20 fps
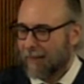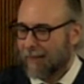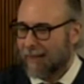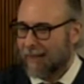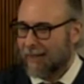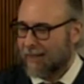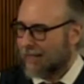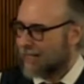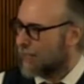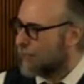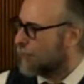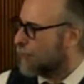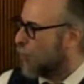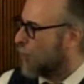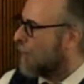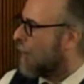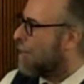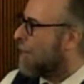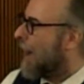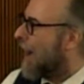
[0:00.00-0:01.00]
it doesn't form
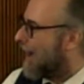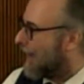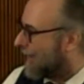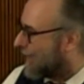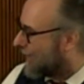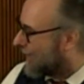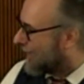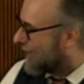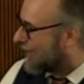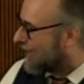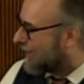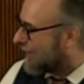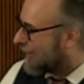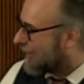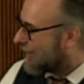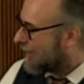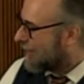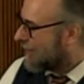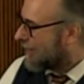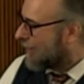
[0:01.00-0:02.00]
a box.
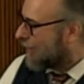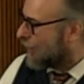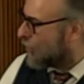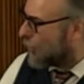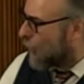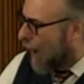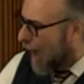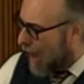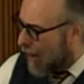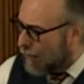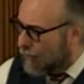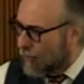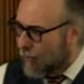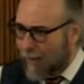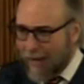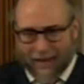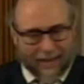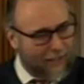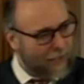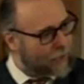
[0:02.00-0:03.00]
So how do we
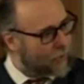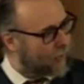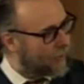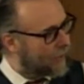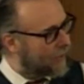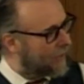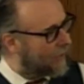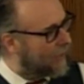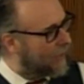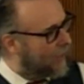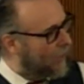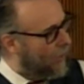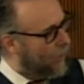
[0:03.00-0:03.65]
actually